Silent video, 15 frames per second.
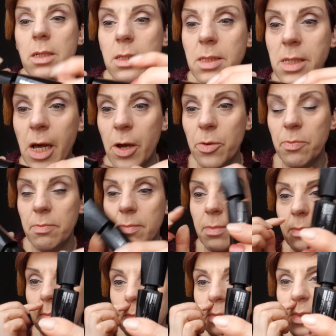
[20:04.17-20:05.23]
So
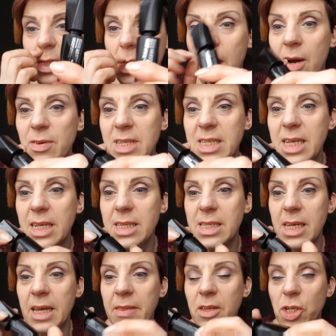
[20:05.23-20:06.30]
mascara sits
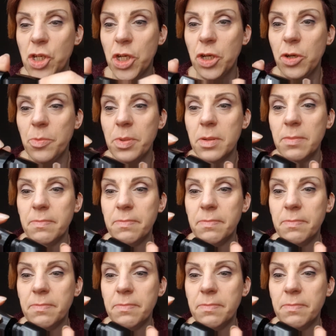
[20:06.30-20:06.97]
in the tube